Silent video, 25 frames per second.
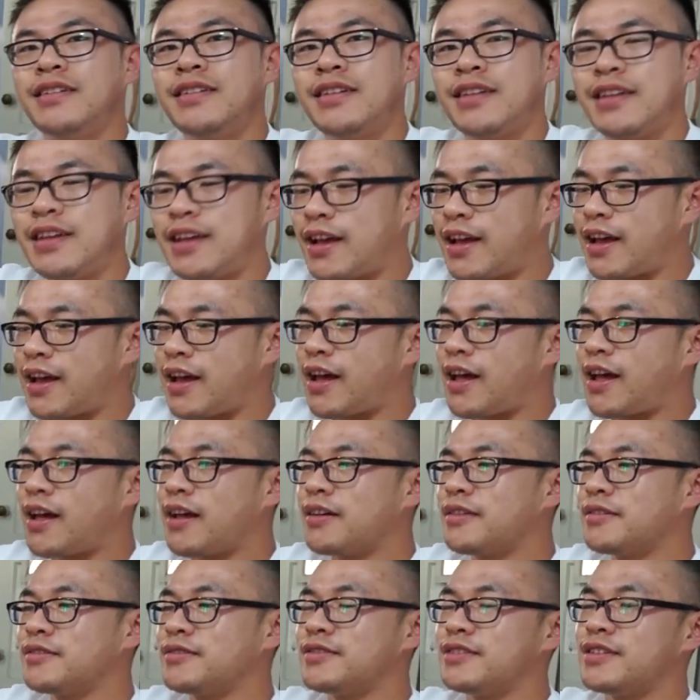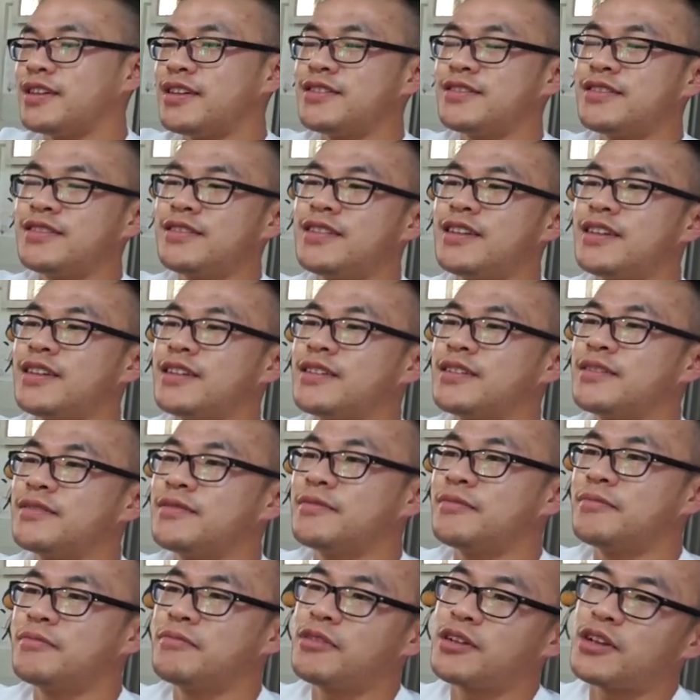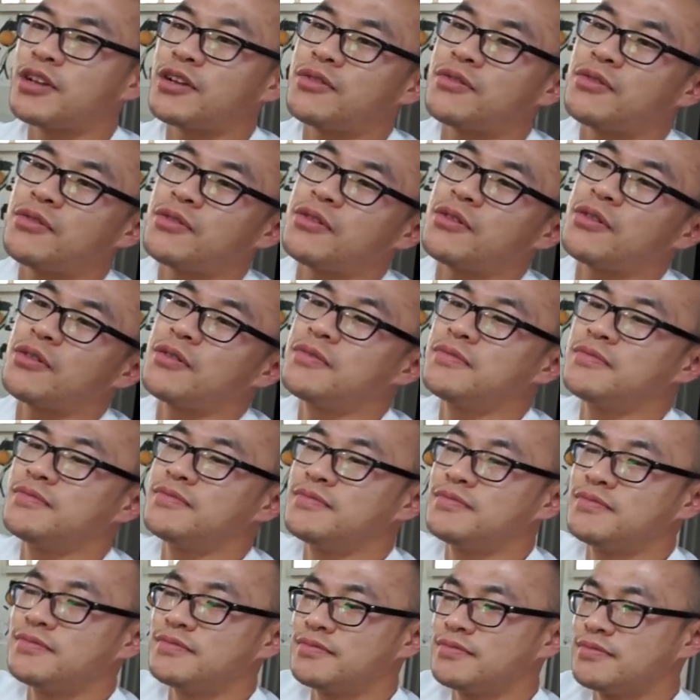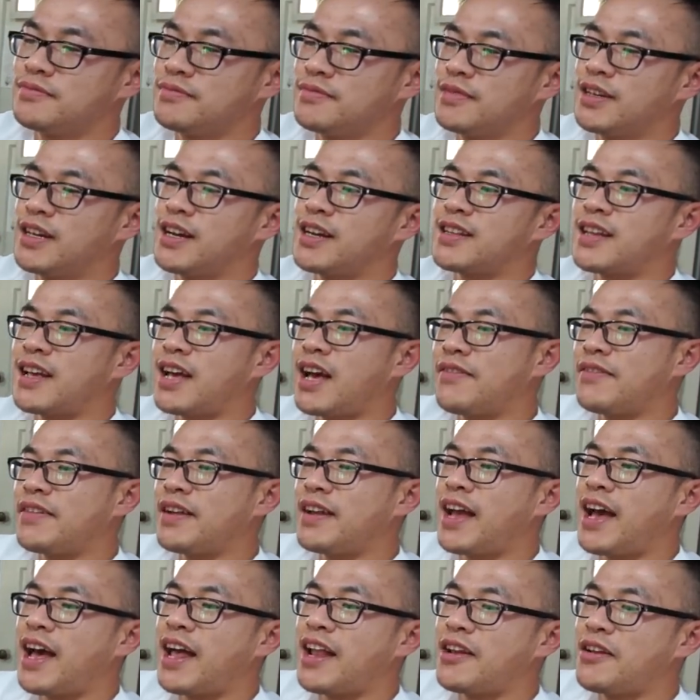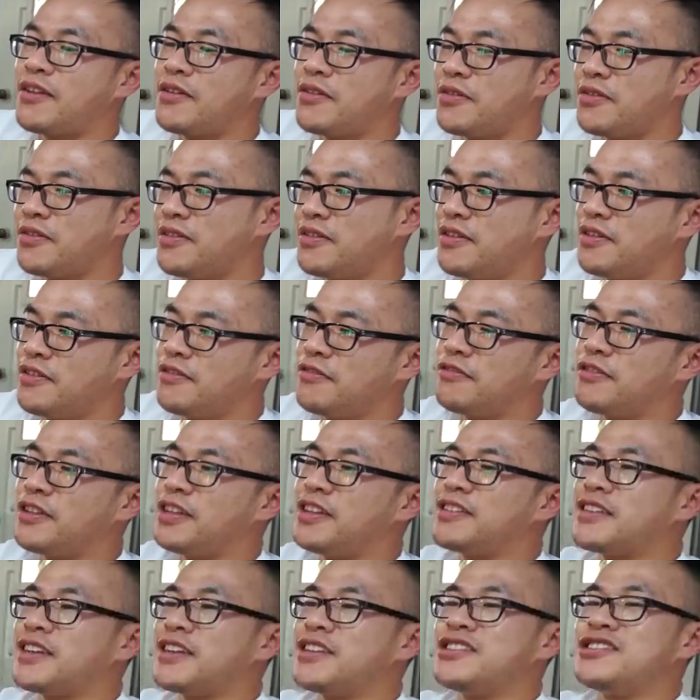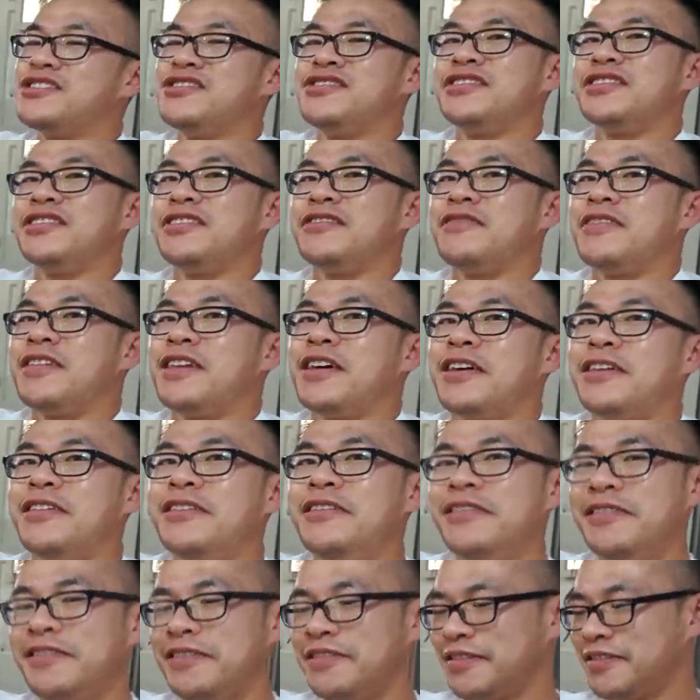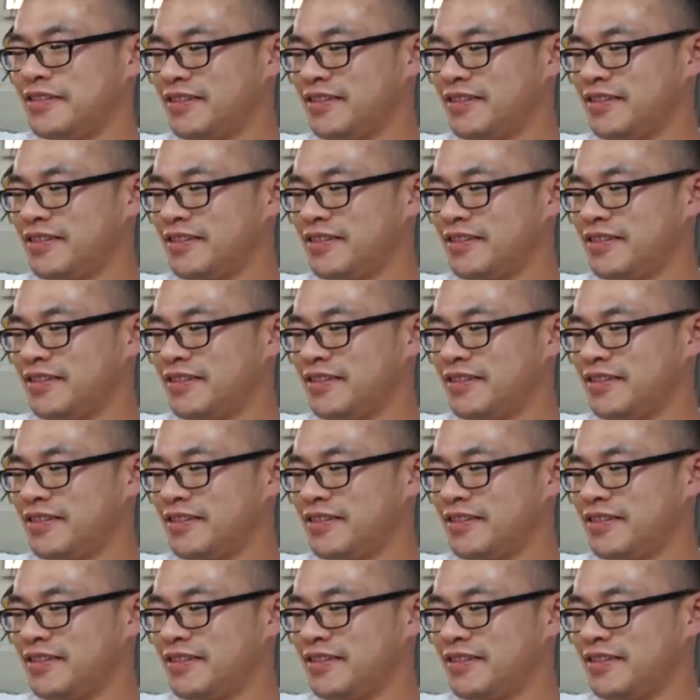yeah, these are like pretty cool because I haven't had fleece-lined shoes in a while.